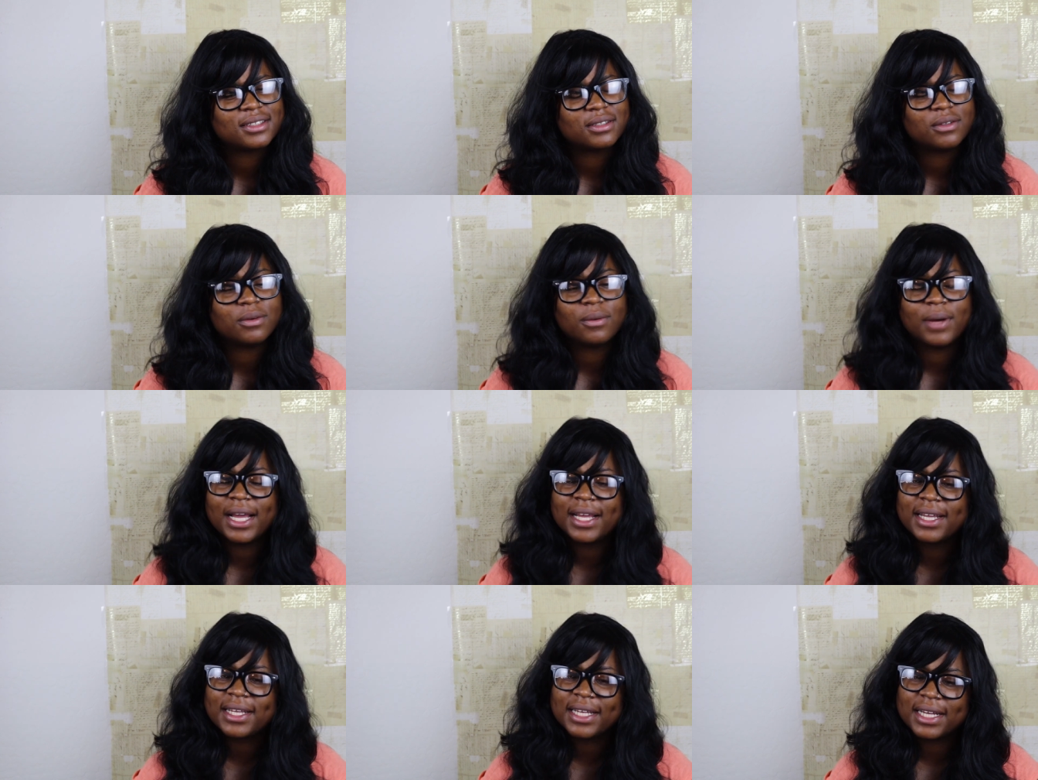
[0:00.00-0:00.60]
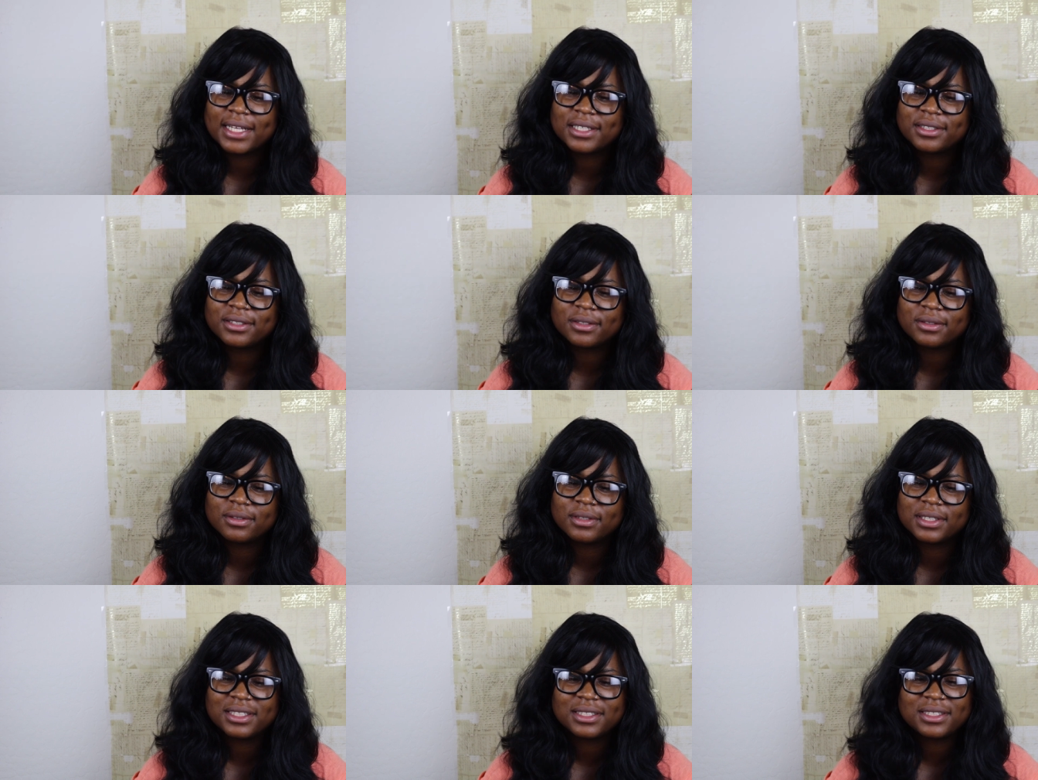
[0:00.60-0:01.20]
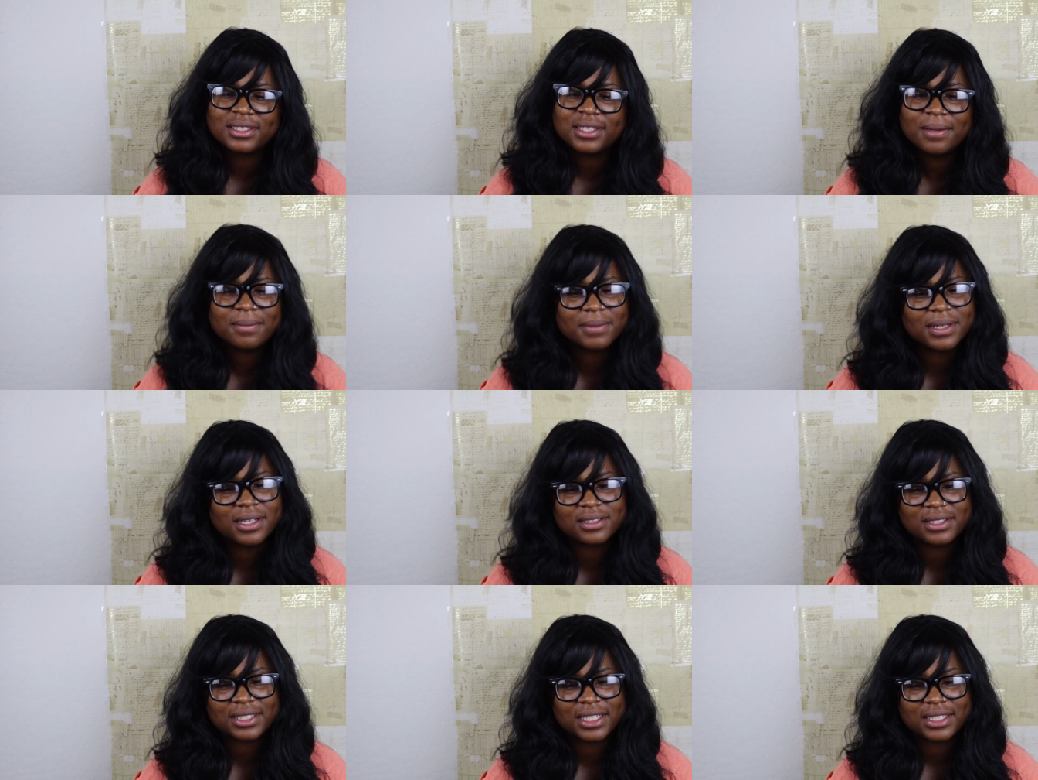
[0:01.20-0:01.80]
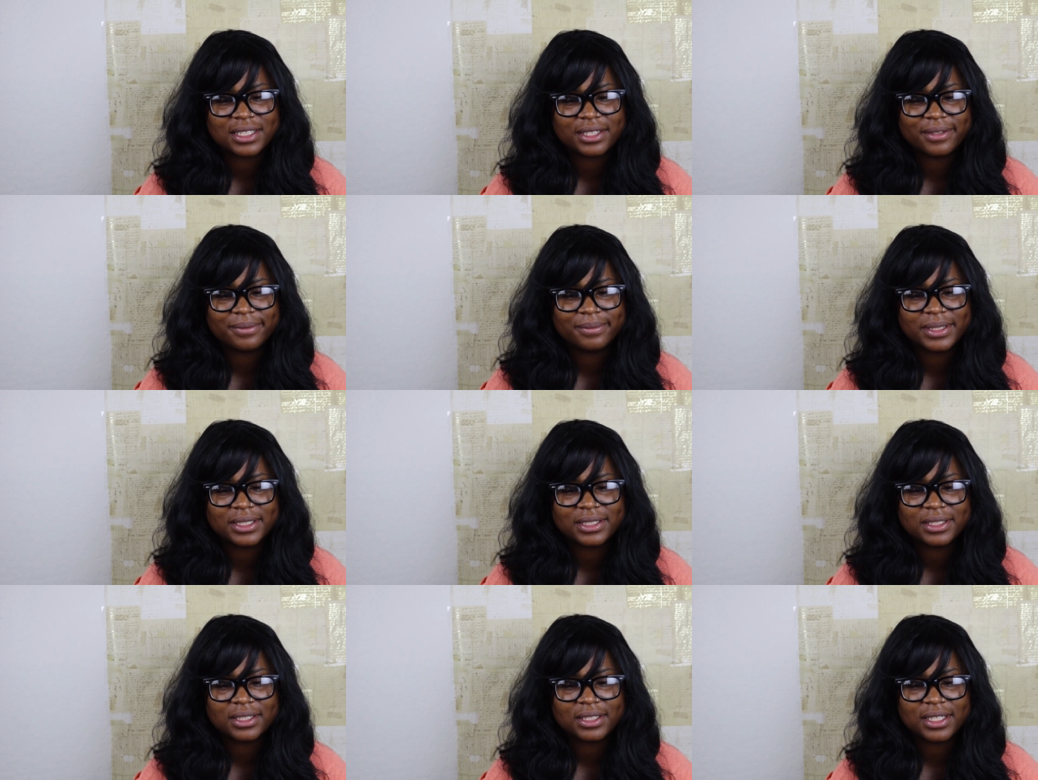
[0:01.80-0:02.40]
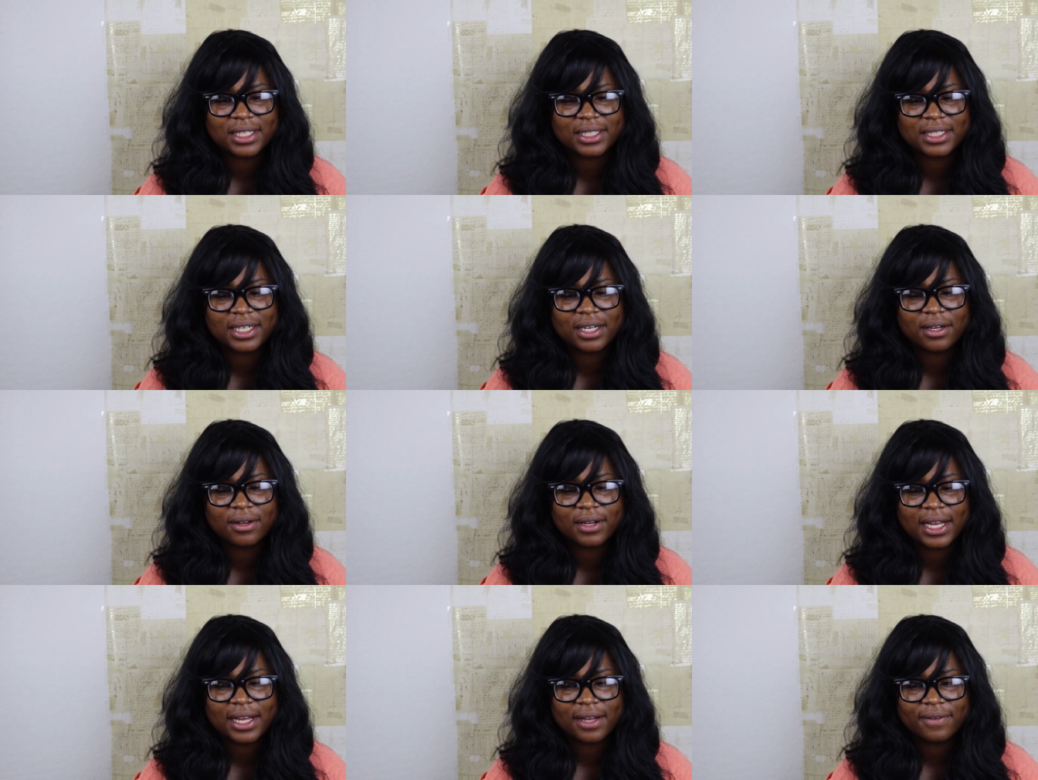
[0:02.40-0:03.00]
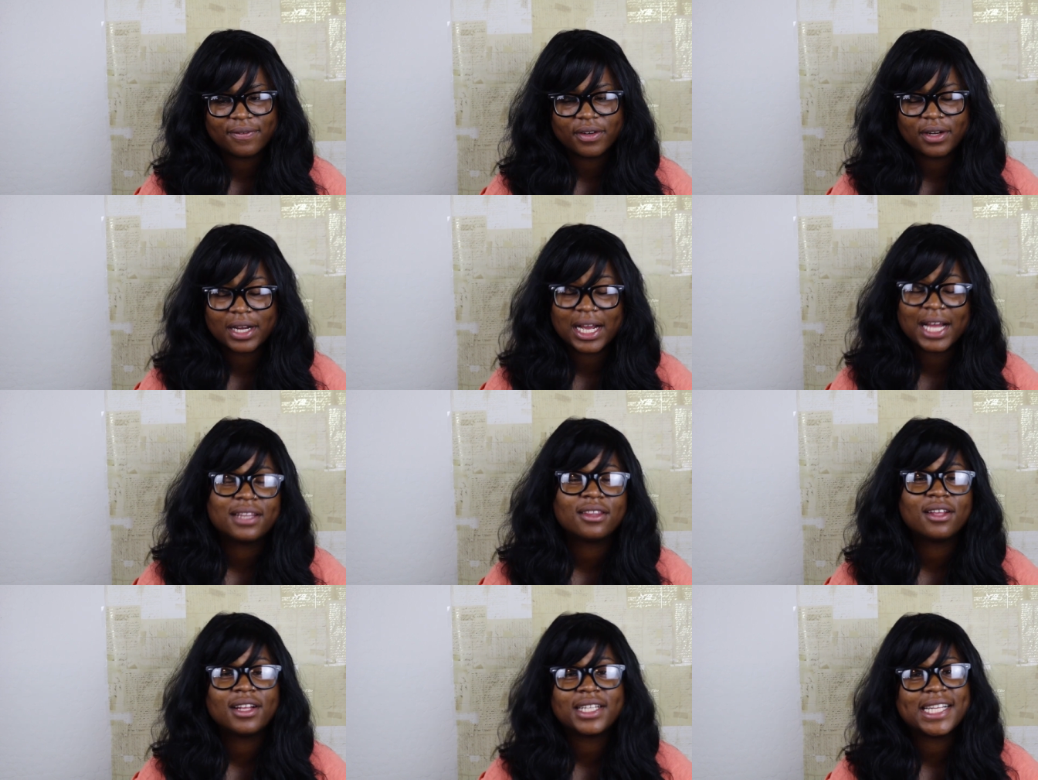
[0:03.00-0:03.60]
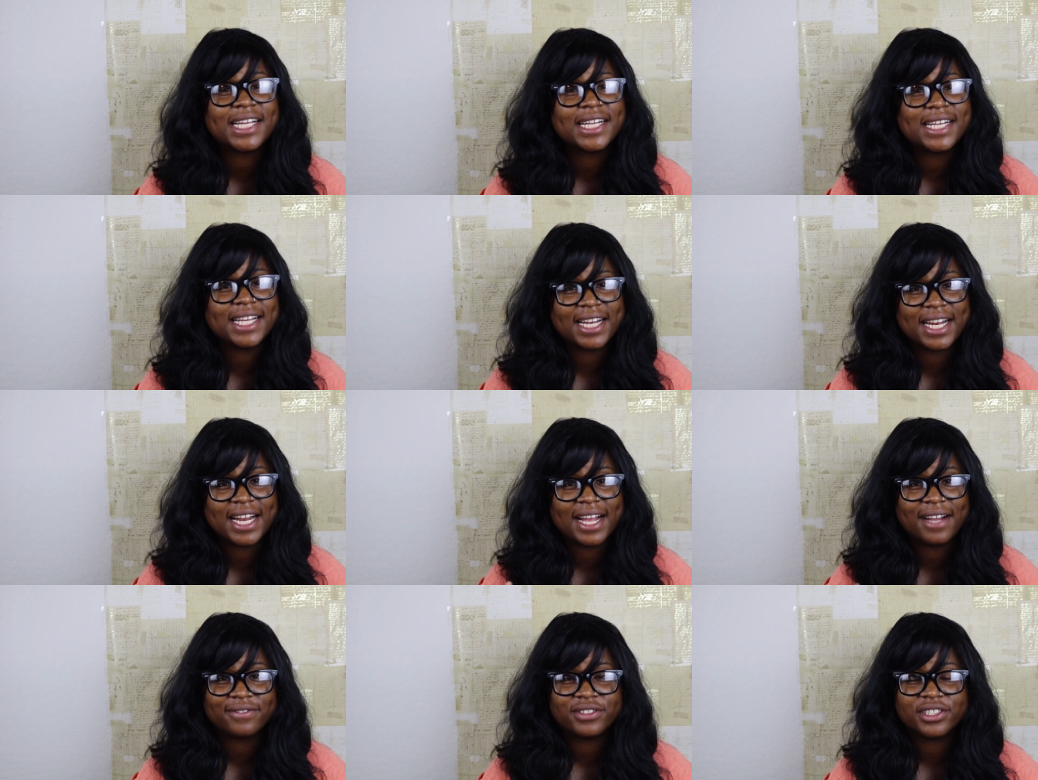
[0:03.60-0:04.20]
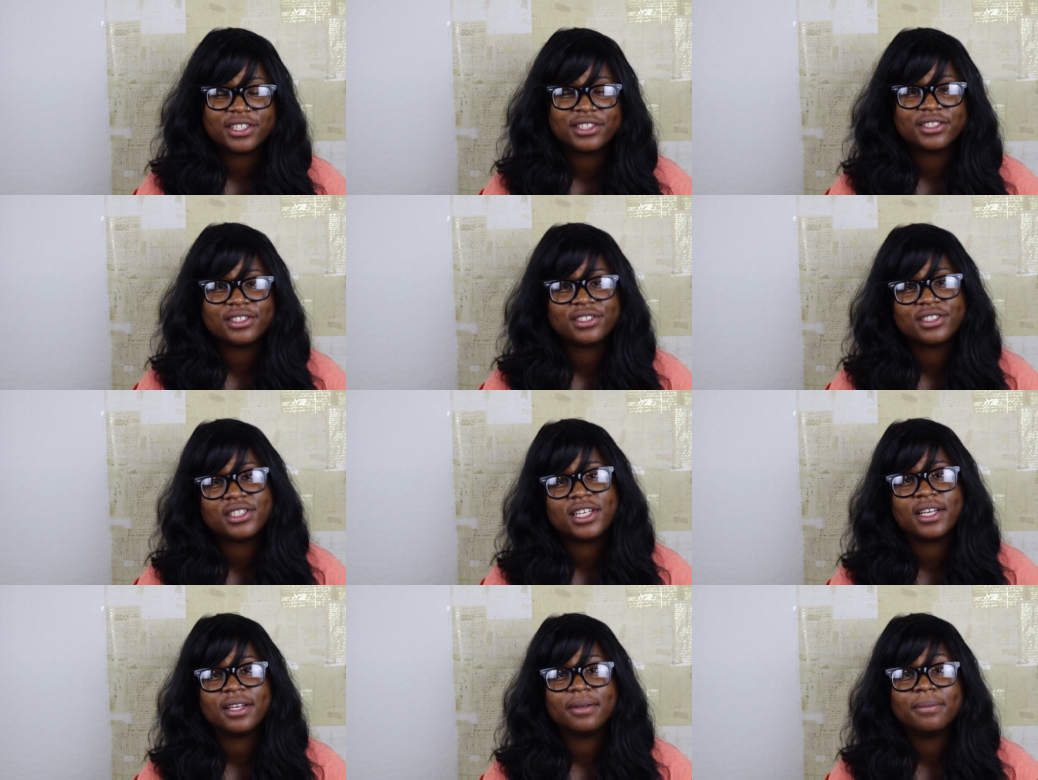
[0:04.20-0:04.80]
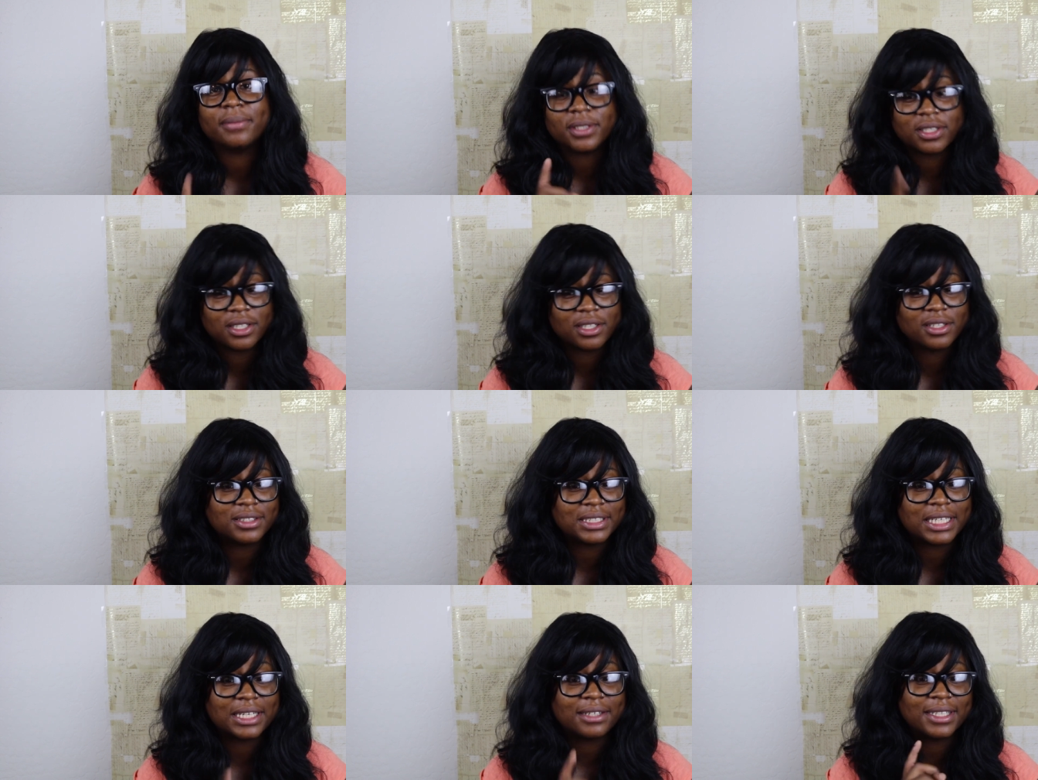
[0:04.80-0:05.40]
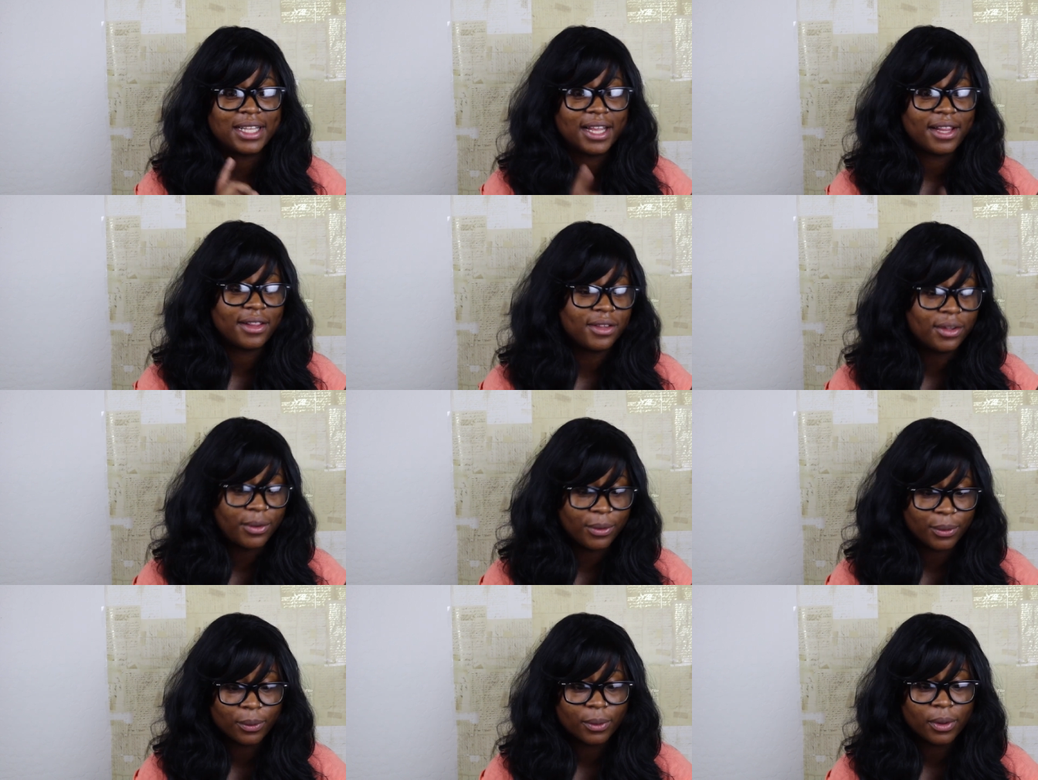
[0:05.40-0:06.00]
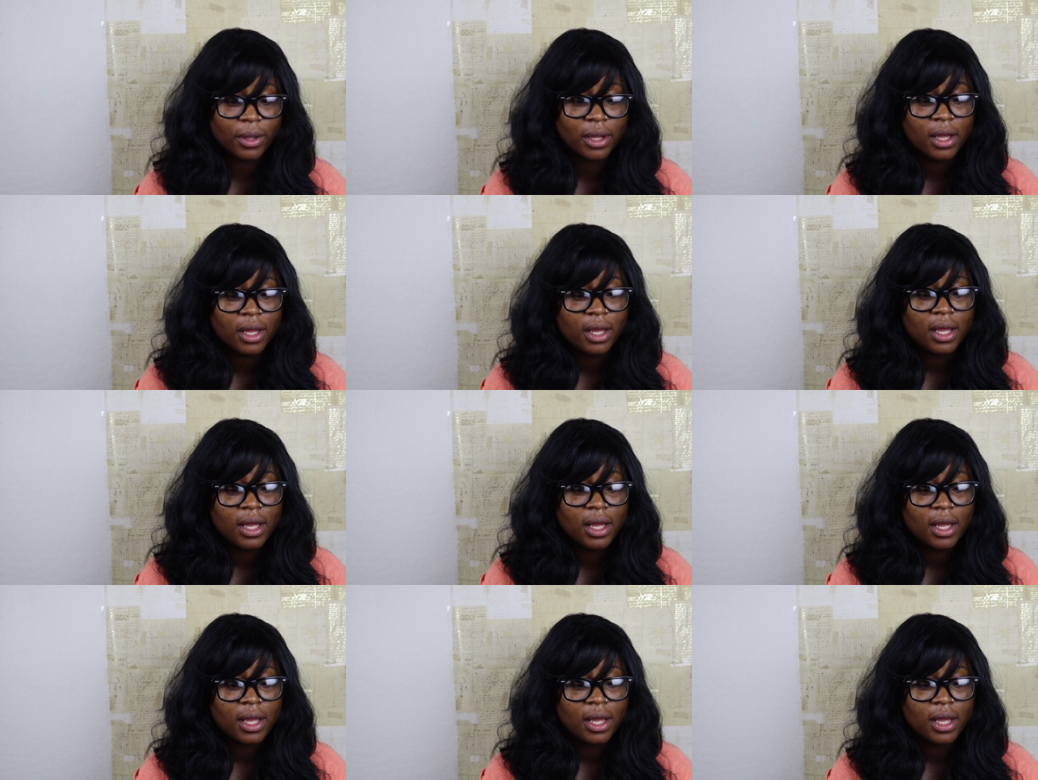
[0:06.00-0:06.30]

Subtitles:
A White Castle. It's something else that they're missing that they don't have here. I thought they didn't have Church's Chicken, but turns out they do.